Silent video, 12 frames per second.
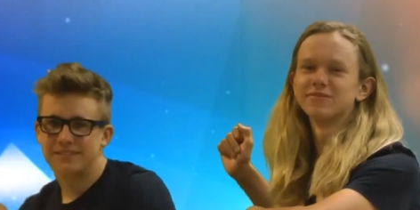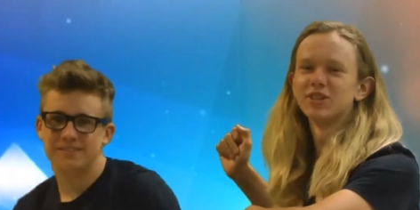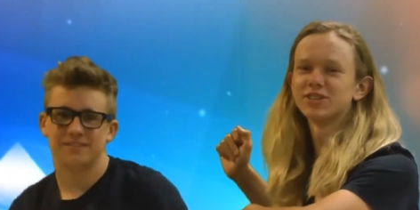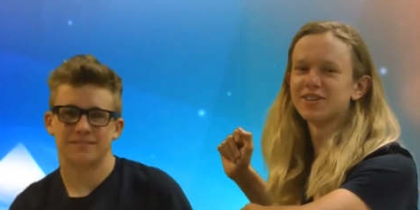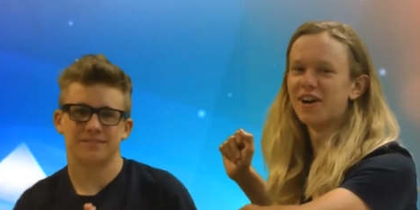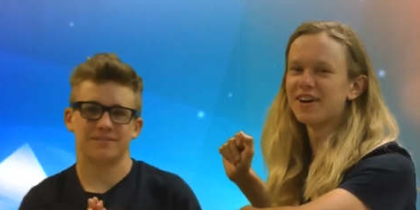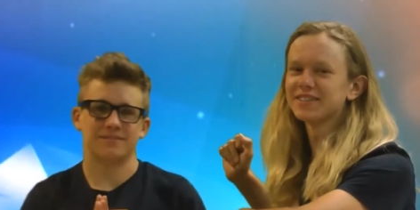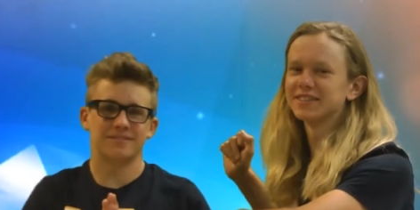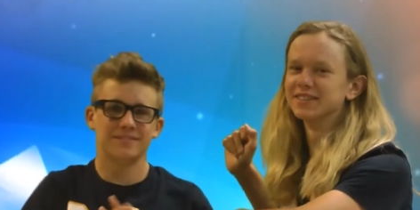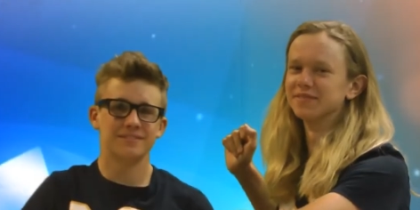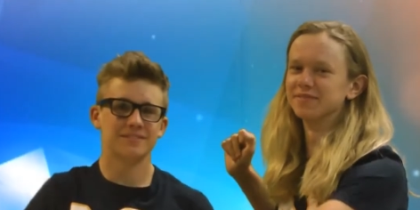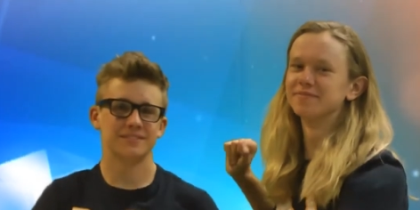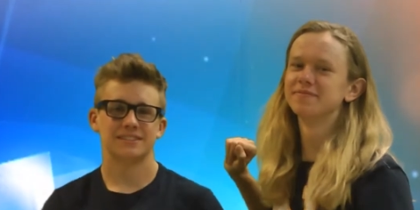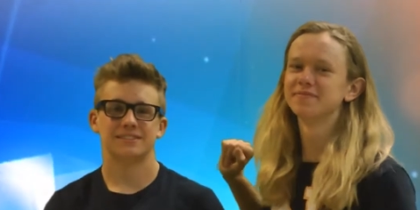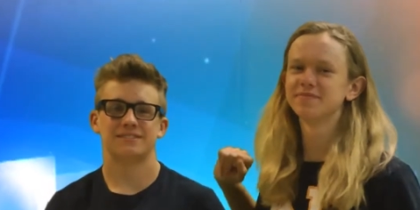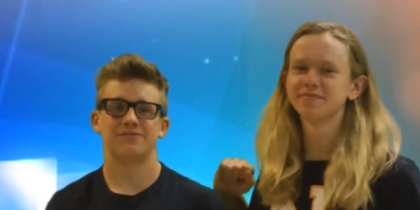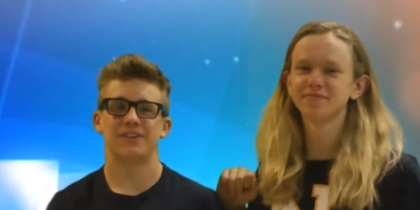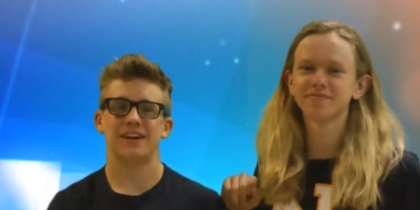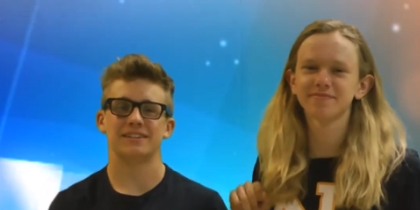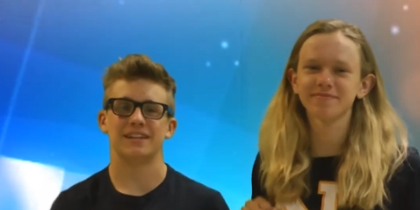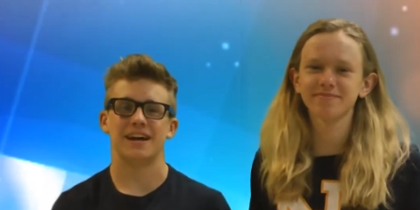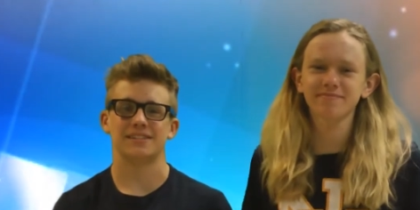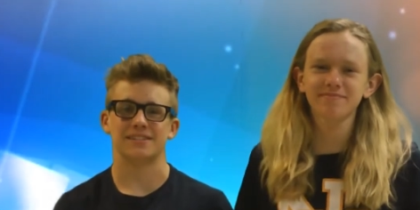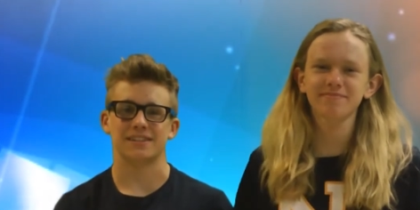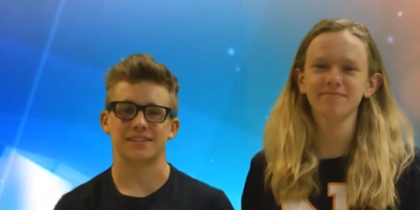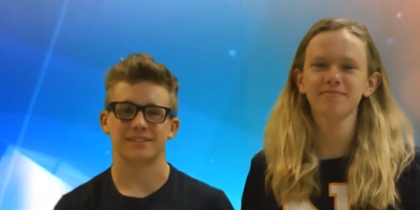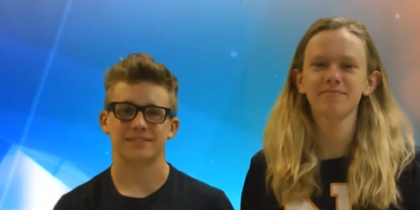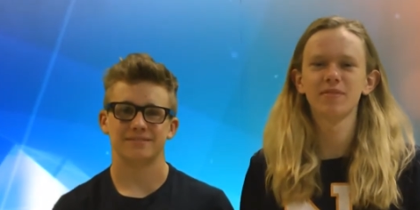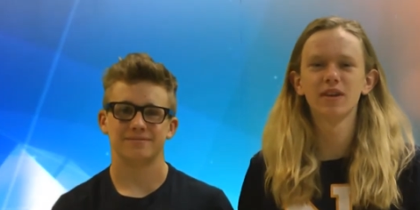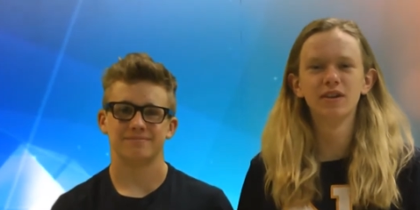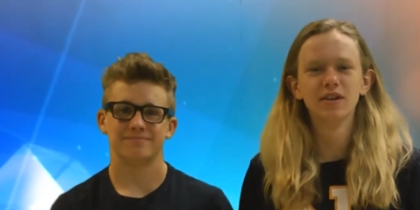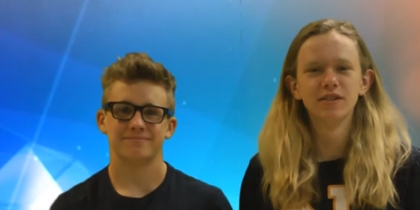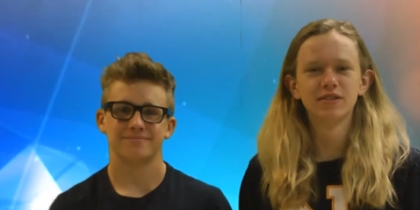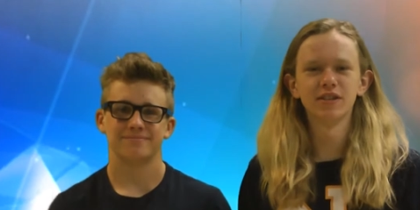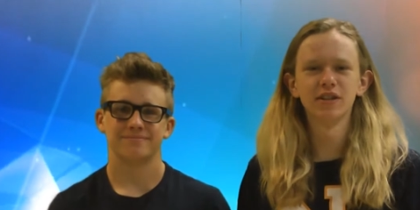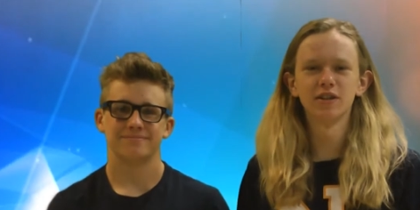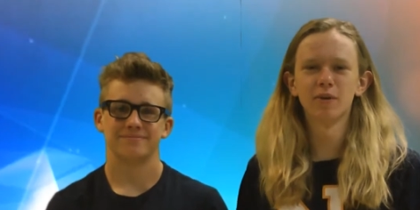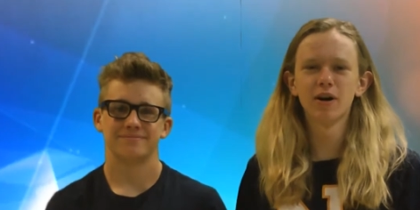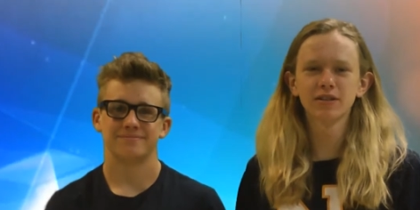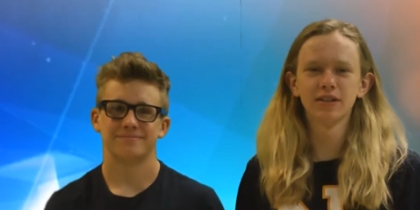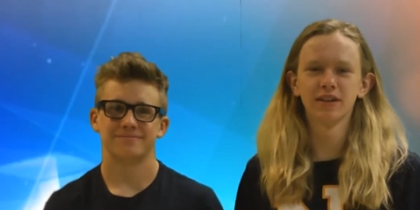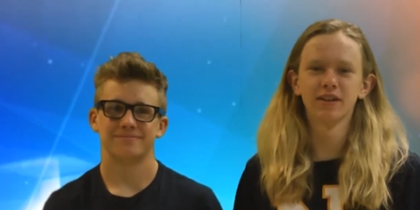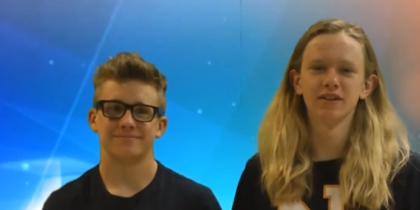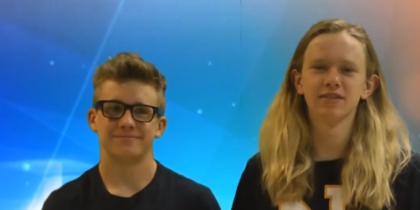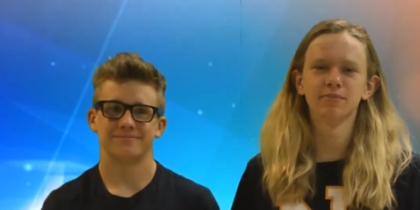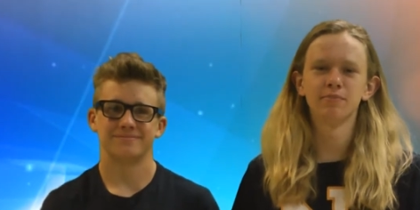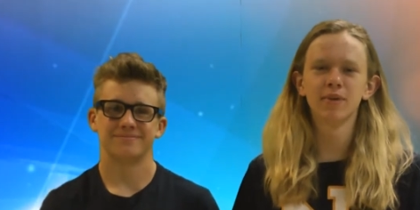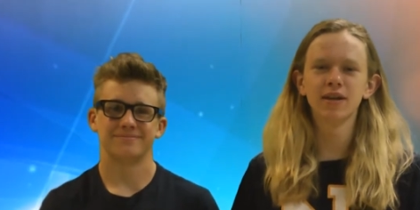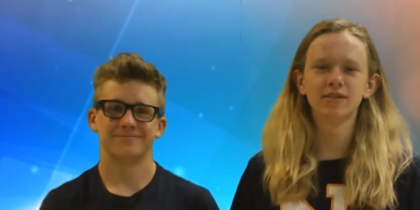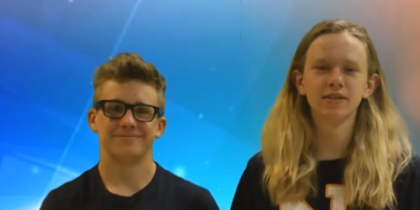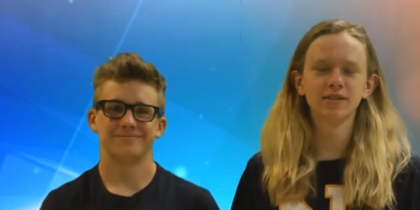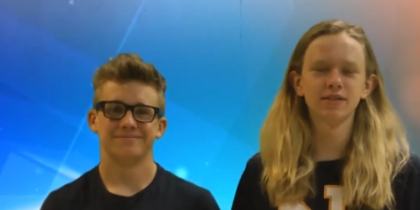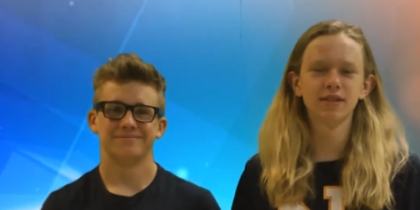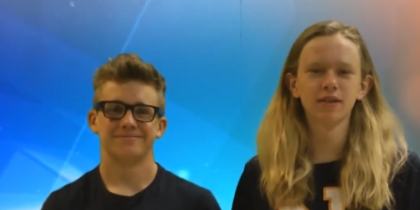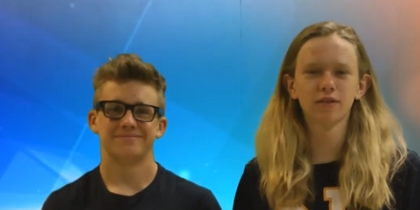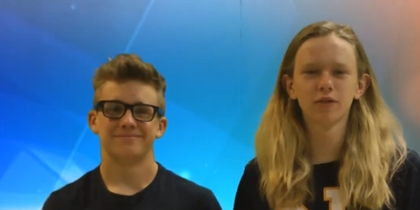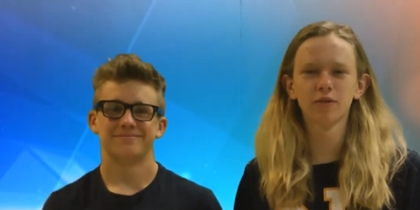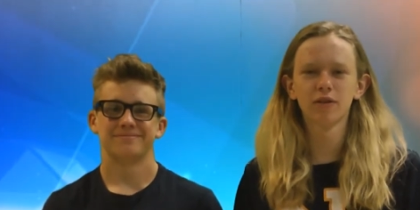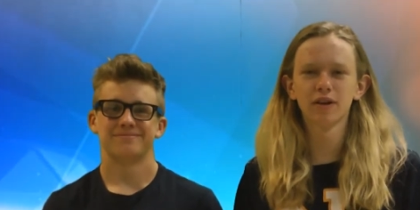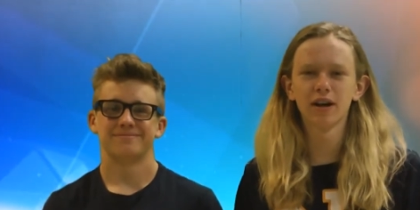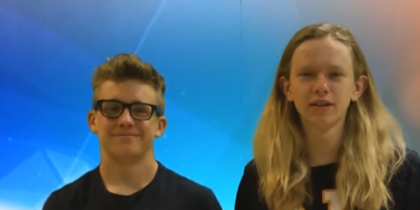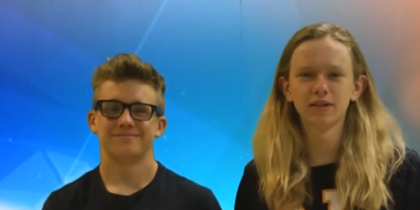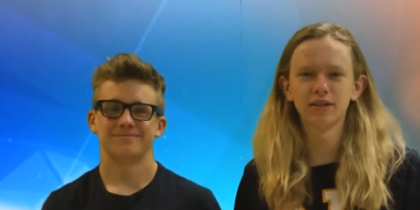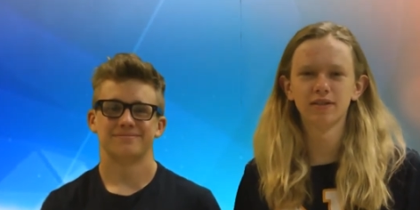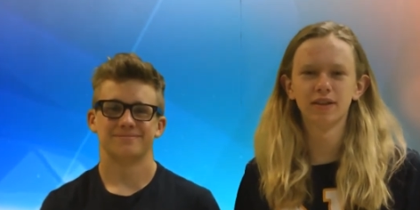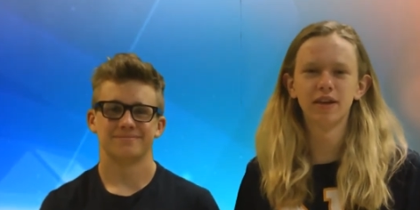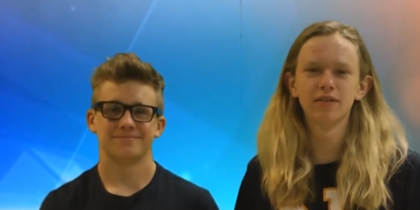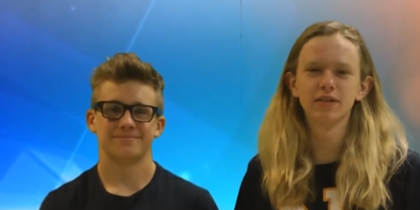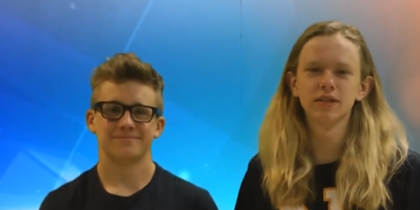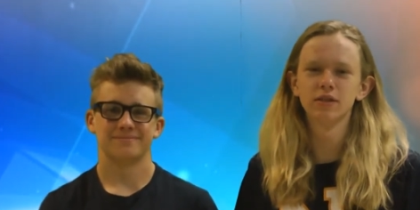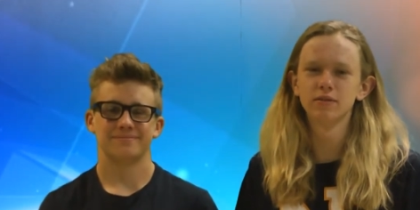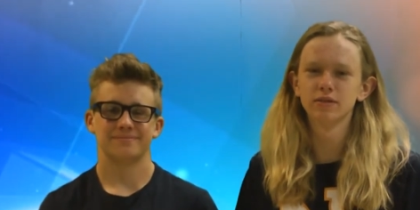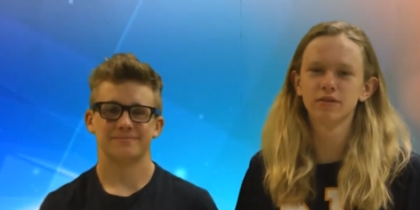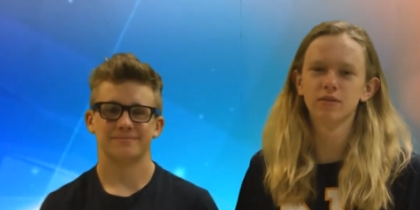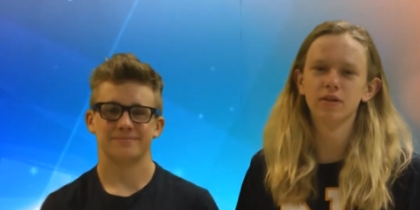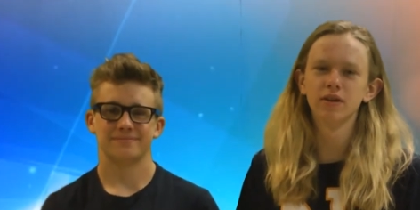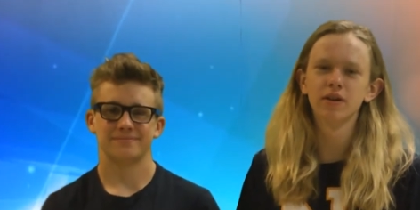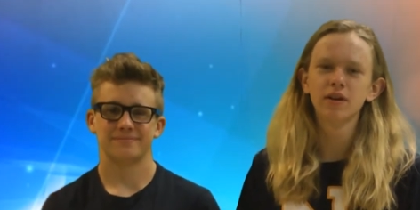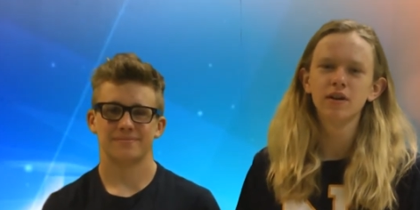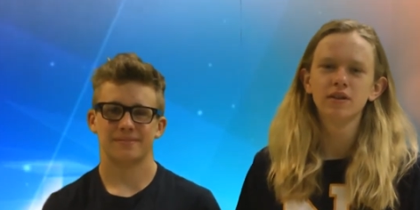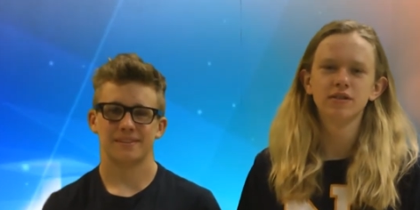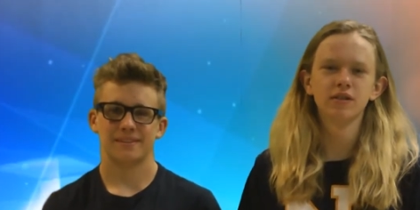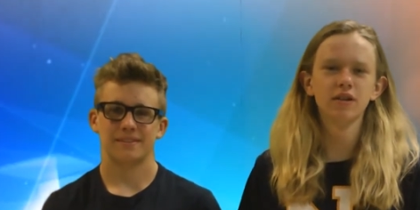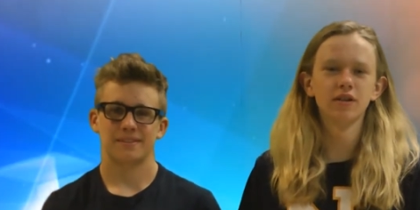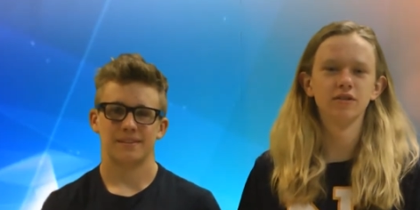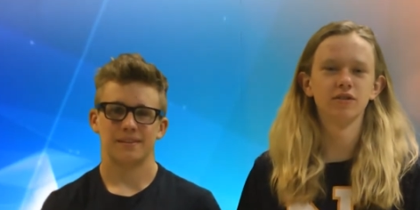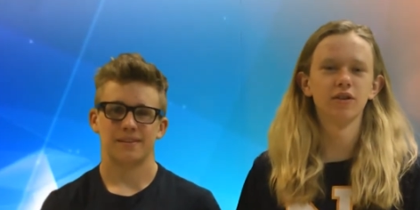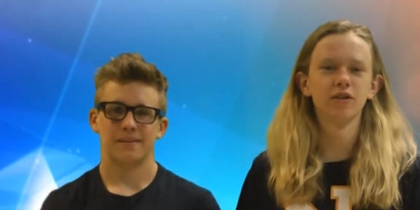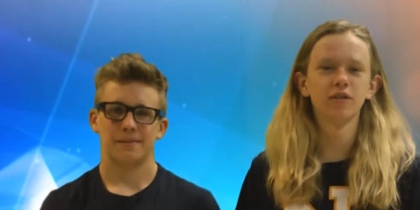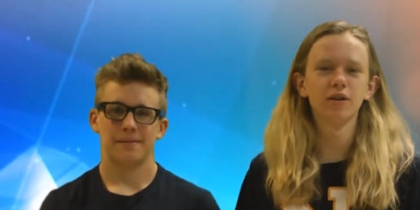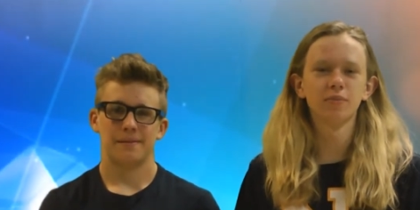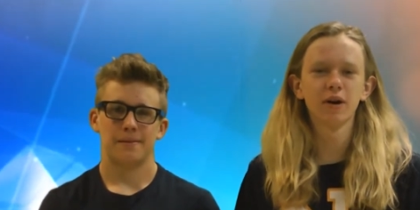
Speaker 1: Looks awesome. Fantastic. Senior Ball tickets, May 16th through the 19th in the student store. Seniors, early